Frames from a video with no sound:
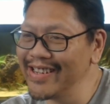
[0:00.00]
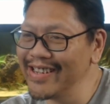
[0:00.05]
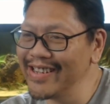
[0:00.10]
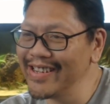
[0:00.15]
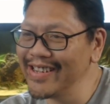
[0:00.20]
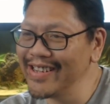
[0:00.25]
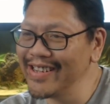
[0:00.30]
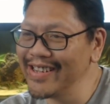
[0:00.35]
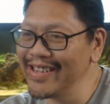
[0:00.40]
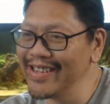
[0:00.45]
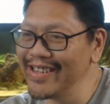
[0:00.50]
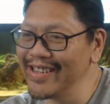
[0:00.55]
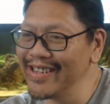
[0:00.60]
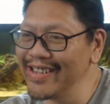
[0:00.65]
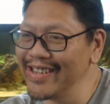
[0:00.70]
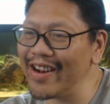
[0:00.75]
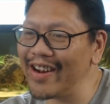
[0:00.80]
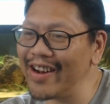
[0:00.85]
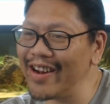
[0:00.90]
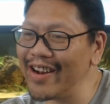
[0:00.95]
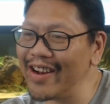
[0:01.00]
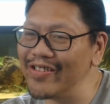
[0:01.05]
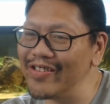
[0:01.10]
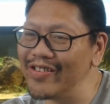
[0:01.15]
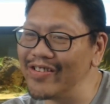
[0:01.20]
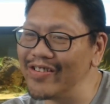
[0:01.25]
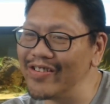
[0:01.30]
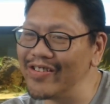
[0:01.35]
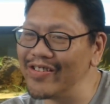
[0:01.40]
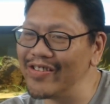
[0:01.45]
You should have had her do
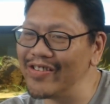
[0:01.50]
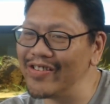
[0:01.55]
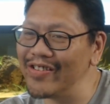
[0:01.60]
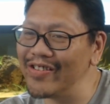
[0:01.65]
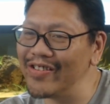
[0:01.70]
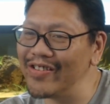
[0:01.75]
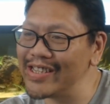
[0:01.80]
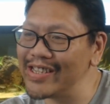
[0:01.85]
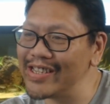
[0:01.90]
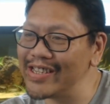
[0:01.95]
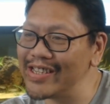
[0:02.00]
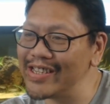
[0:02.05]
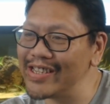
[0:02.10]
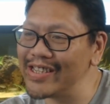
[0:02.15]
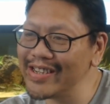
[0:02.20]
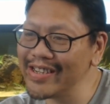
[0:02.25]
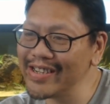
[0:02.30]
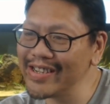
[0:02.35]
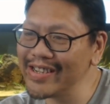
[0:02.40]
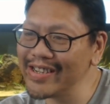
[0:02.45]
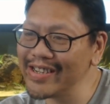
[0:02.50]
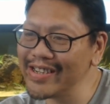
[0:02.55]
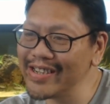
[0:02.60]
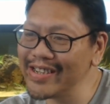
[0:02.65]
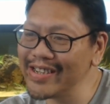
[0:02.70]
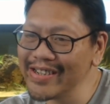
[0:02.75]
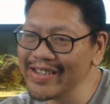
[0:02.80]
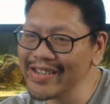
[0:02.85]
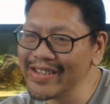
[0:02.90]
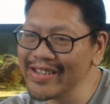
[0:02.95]
it too, you see.
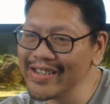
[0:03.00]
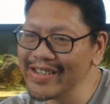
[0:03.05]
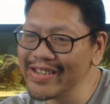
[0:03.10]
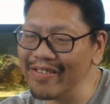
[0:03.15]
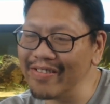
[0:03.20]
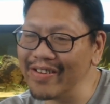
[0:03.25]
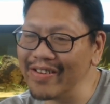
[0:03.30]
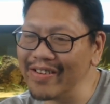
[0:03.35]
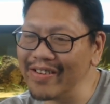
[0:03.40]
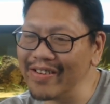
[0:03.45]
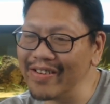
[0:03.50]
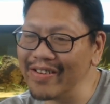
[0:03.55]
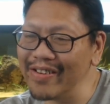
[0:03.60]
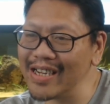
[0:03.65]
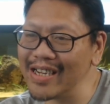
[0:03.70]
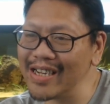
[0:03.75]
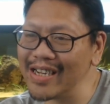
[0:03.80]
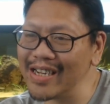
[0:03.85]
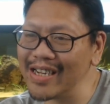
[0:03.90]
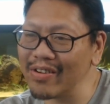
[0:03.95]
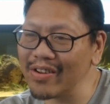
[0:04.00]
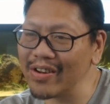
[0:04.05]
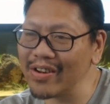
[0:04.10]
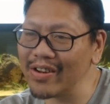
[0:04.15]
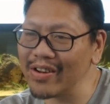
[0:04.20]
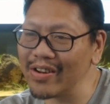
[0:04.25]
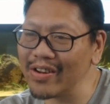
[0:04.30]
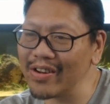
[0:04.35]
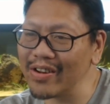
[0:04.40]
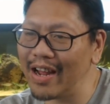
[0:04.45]
Anyways, have a good
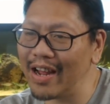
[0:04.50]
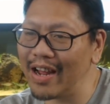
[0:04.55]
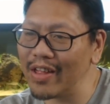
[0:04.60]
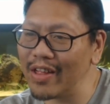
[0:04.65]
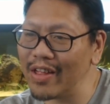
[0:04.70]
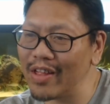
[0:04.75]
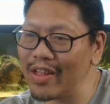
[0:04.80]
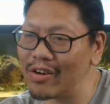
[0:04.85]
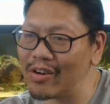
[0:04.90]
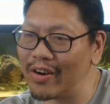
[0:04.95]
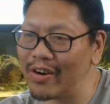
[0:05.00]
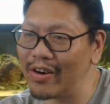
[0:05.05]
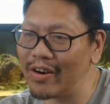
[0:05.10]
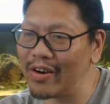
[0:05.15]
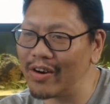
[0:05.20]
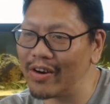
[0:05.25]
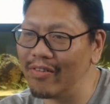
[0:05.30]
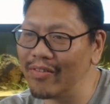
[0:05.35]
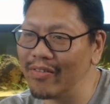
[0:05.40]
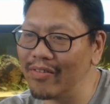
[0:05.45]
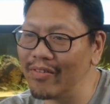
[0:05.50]
night. I think he's already out.